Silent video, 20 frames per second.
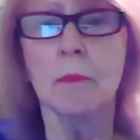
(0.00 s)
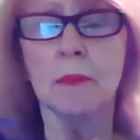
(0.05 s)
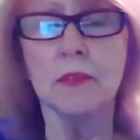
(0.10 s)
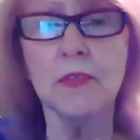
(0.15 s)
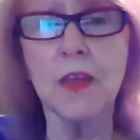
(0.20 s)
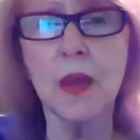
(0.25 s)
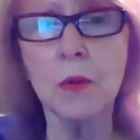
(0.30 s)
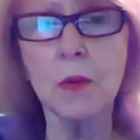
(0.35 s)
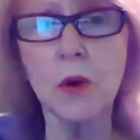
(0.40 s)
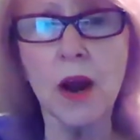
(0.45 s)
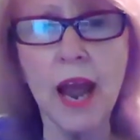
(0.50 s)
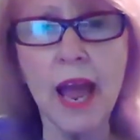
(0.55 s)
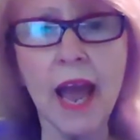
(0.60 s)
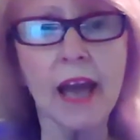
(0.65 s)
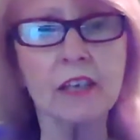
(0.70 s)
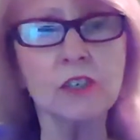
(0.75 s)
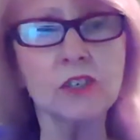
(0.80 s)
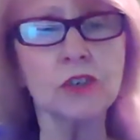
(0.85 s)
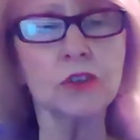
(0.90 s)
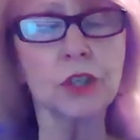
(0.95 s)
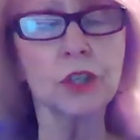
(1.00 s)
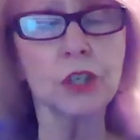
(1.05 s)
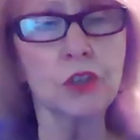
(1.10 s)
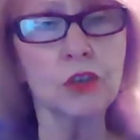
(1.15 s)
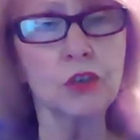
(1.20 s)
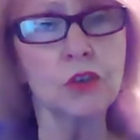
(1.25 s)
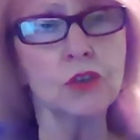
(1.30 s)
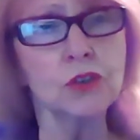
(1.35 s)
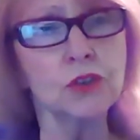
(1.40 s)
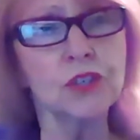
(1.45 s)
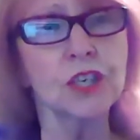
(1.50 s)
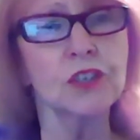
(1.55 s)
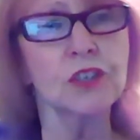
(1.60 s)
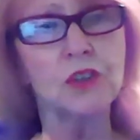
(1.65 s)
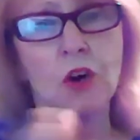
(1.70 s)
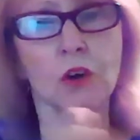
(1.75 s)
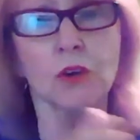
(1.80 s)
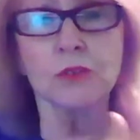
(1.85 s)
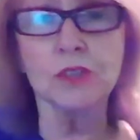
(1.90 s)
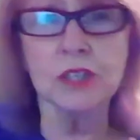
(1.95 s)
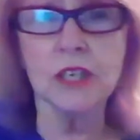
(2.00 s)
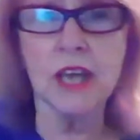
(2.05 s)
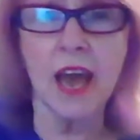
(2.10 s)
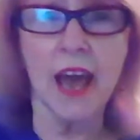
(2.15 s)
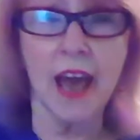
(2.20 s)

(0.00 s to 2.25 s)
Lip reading: but they were actually using those